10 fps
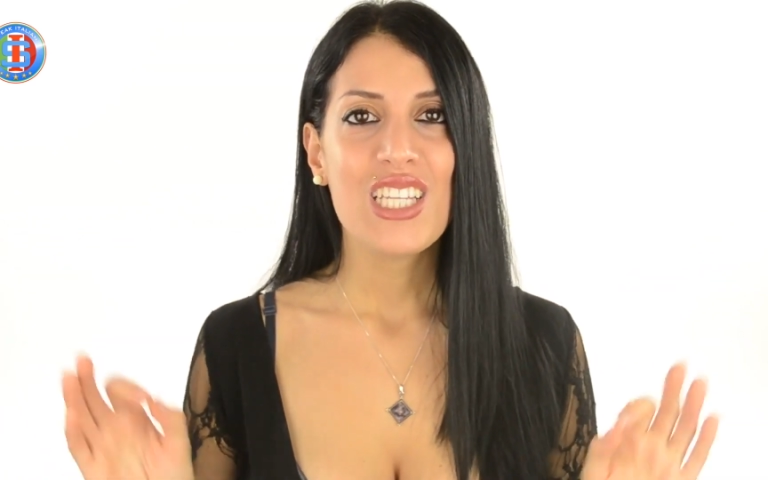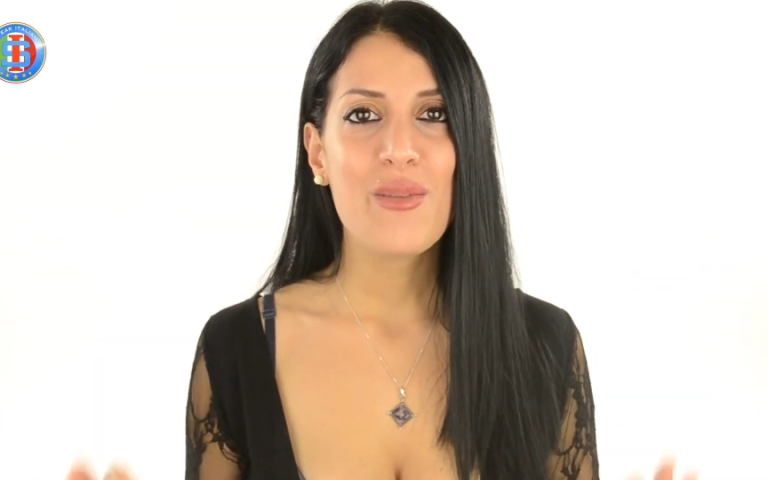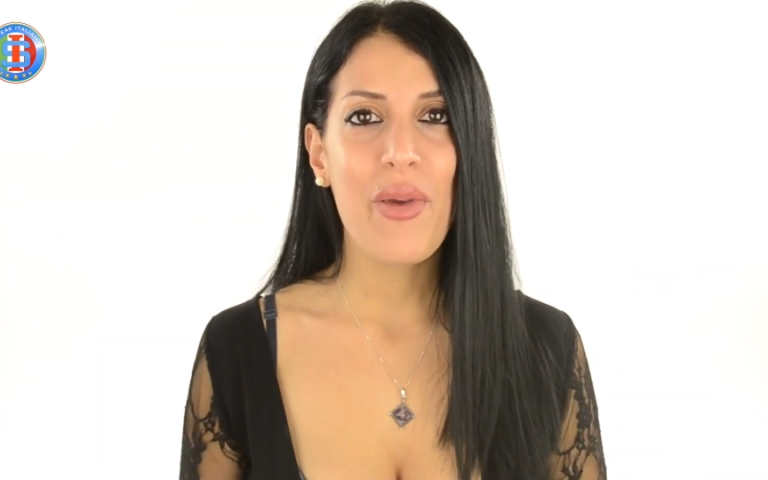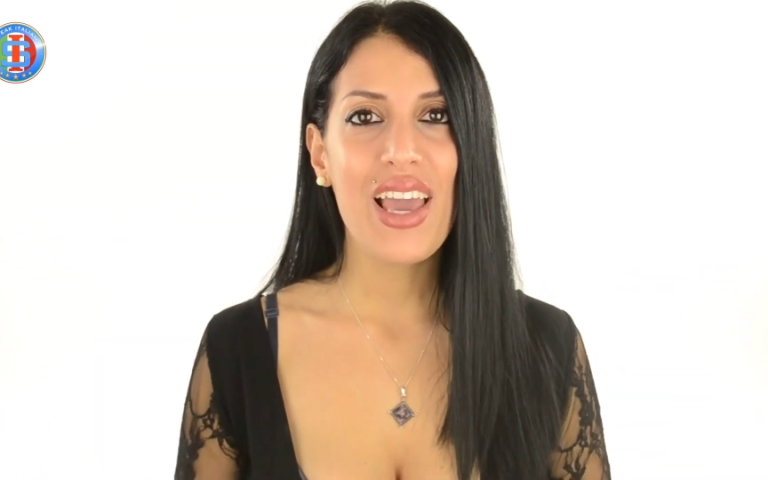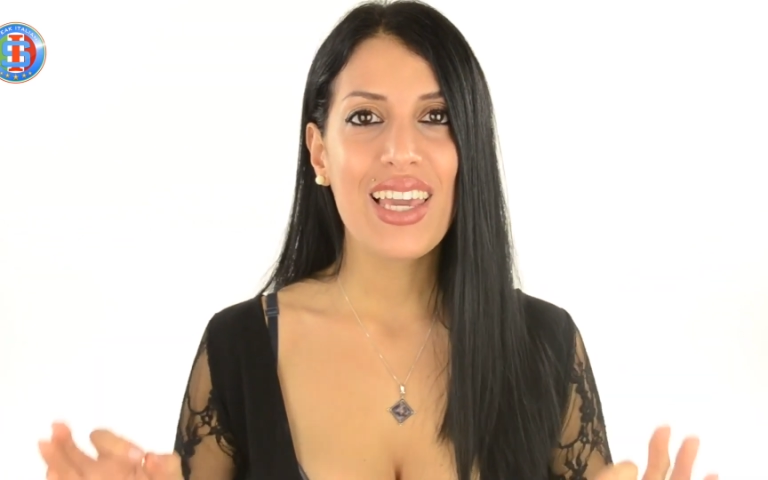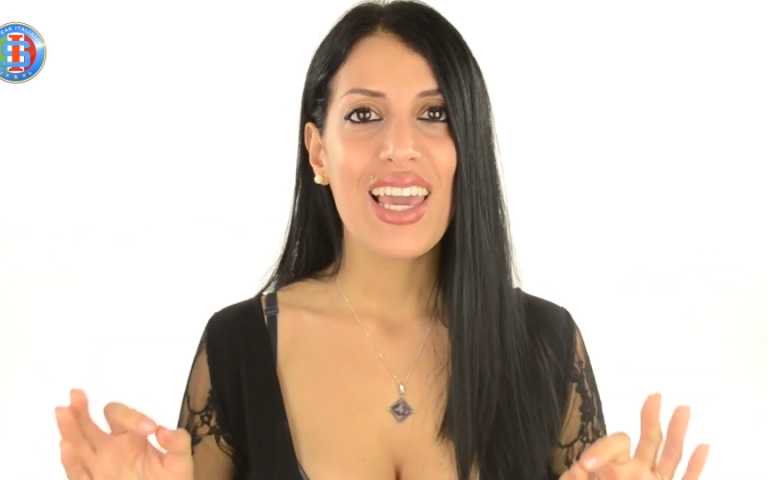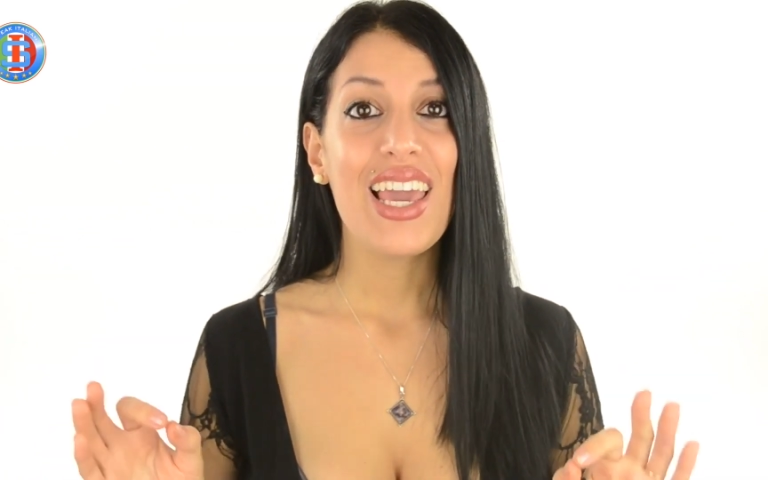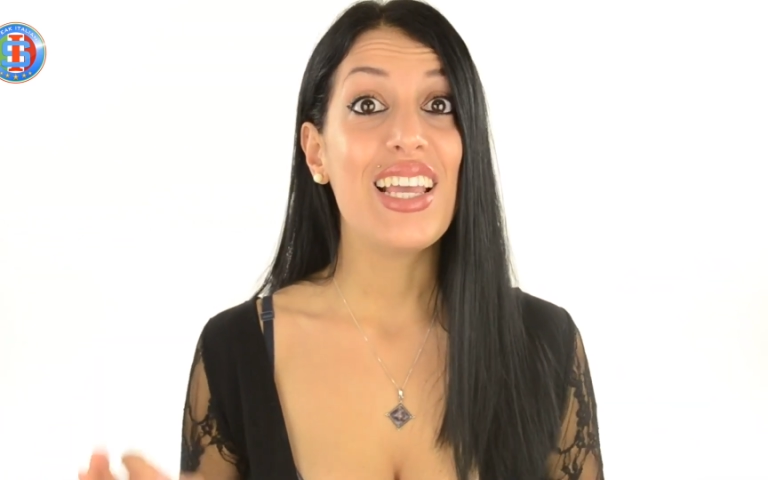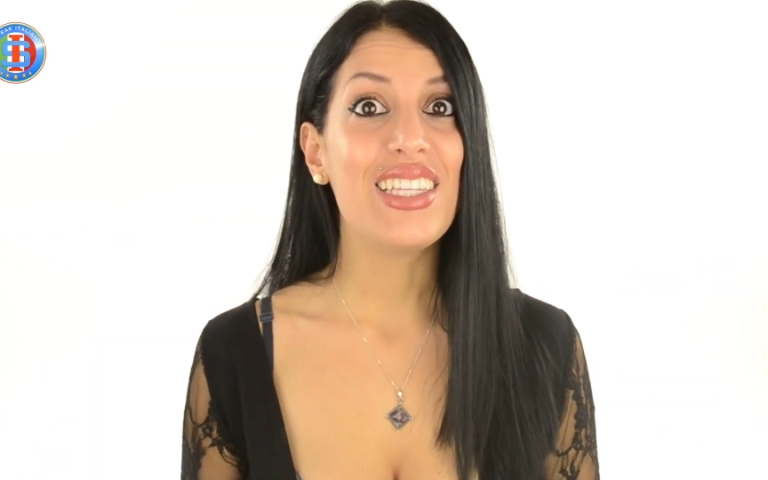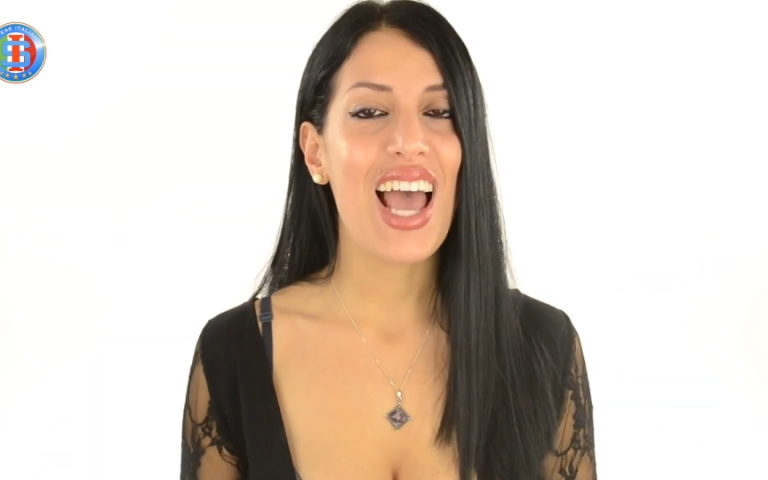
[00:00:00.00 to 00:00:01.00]
Speak
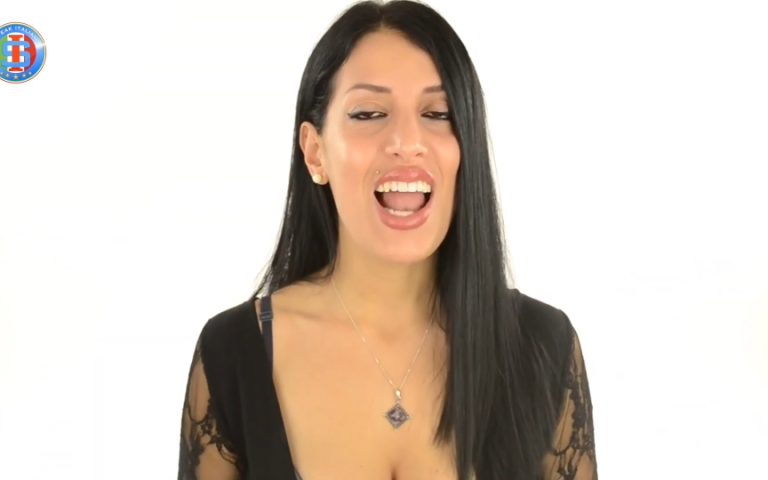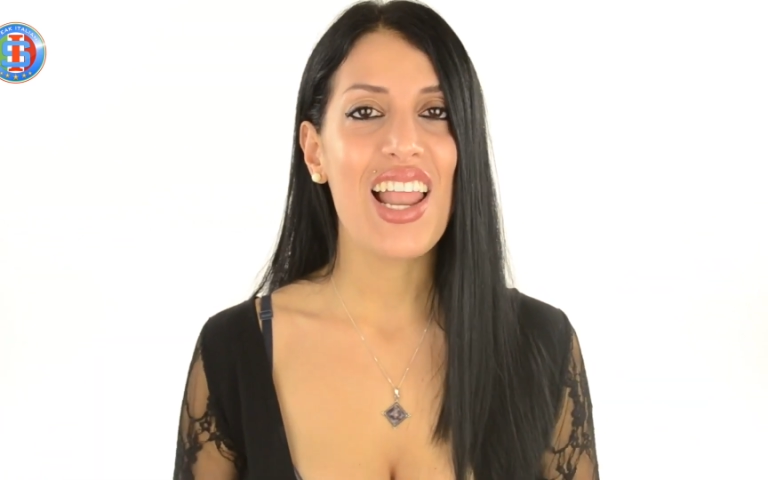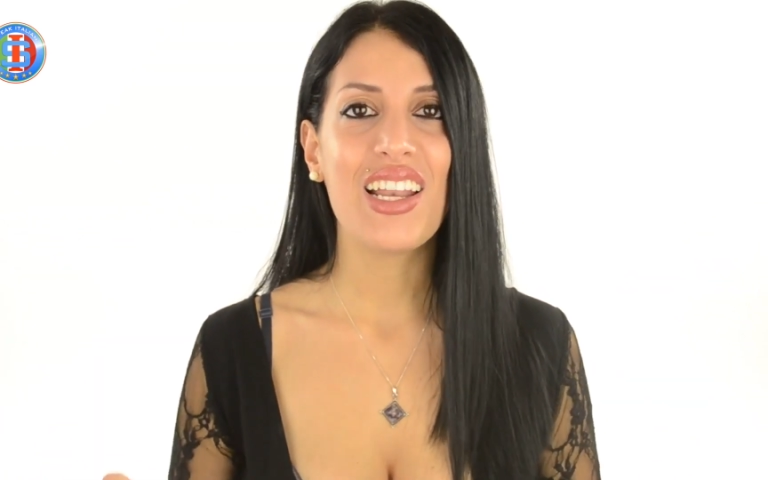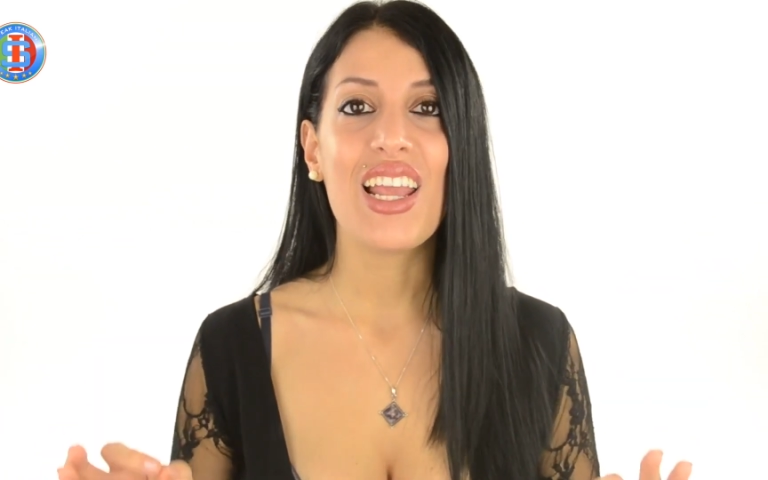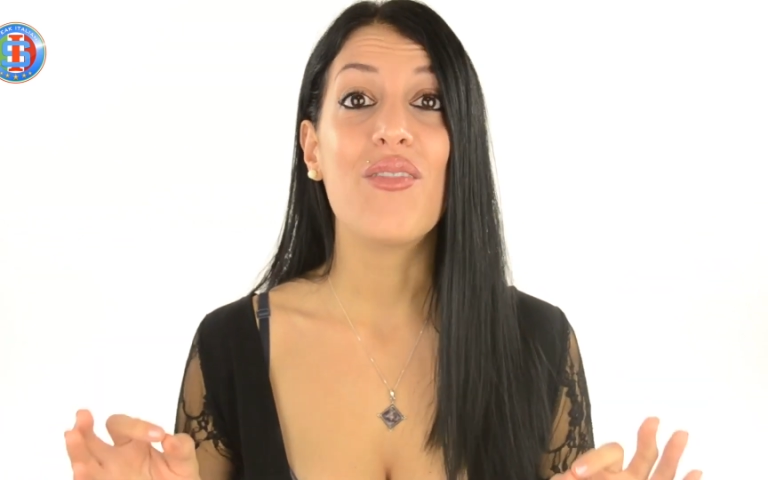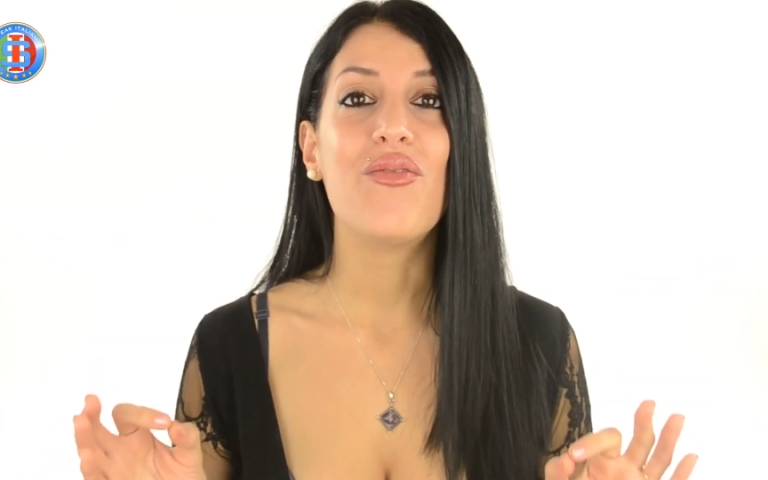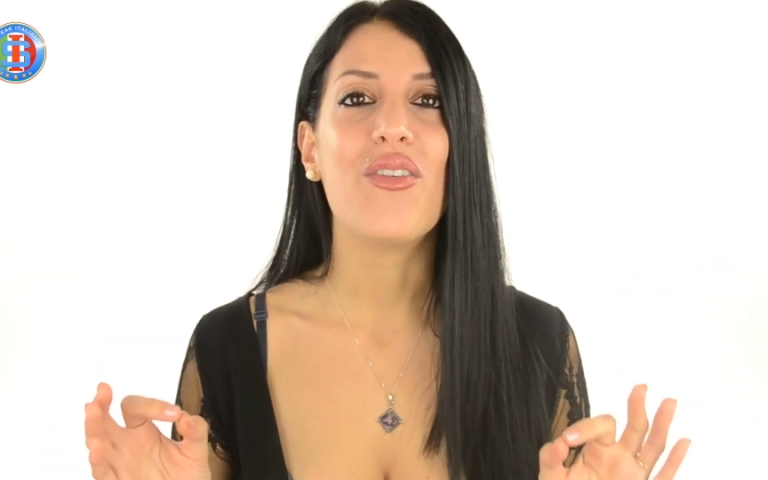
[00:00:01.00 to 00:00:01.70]
Italian in